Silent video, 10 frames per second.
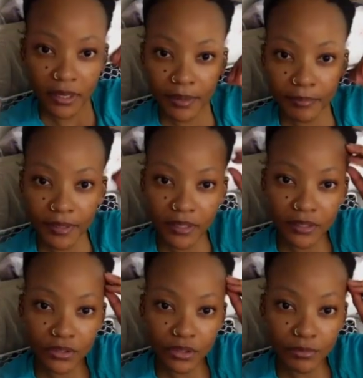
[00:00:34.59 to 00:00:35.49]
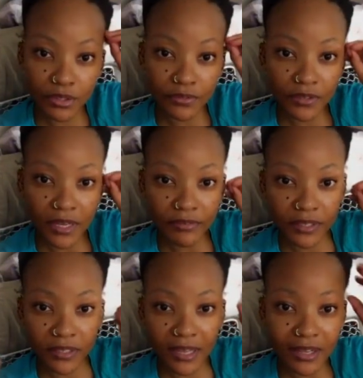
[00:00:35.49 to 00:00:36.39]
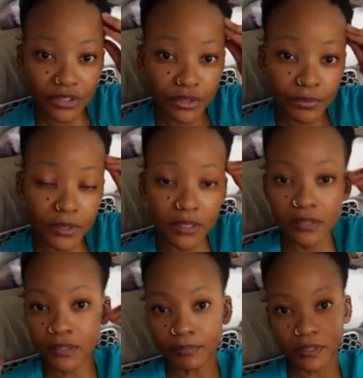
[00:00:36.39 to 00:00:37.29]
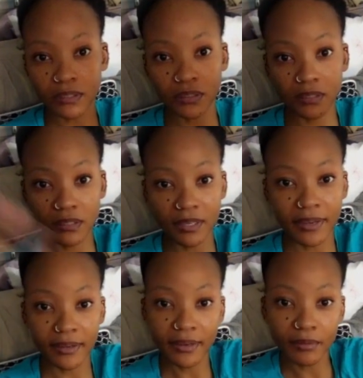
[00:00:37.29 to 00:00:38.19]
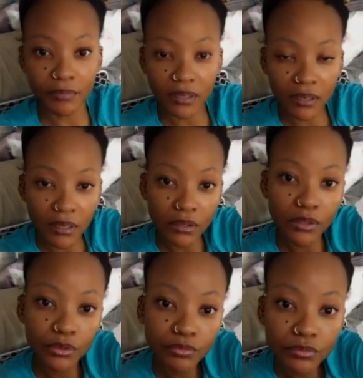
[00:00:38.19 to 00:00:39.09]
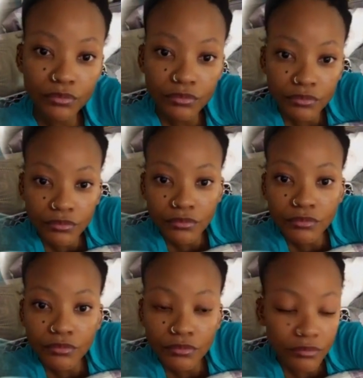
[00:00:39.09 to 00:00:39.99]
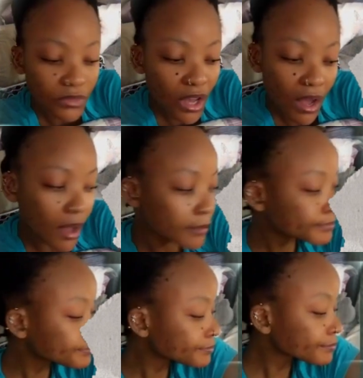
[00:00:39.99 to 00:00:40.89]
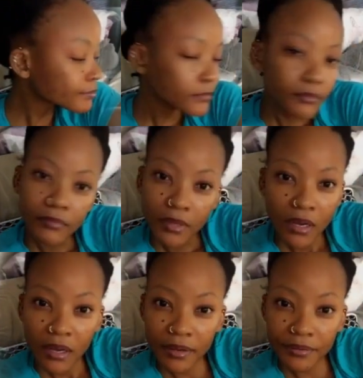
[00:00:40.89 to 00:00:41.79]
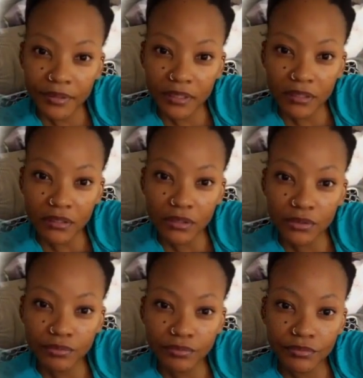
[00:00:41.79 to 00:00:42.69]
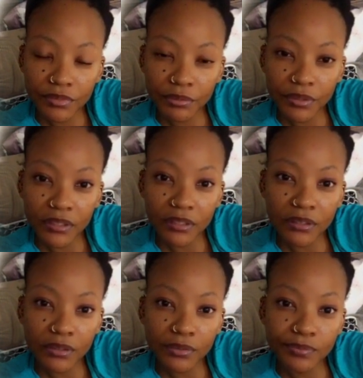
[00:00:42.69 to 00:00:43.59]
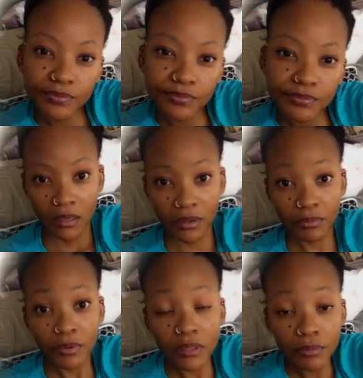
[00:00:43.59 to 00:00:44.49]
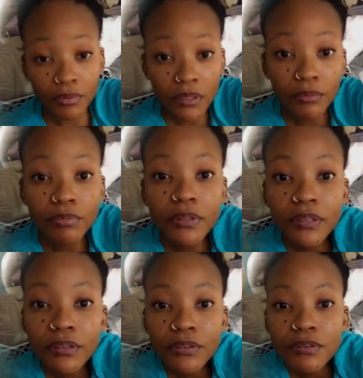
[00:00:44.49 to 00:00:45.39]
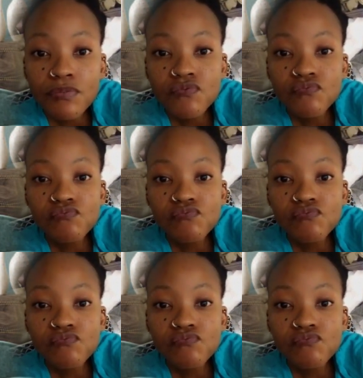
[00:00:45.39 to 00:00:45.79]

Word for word: Yeah, but in terms of having actually something to say, I'm like, no, I really don't. I really don't. I really, really, really don't.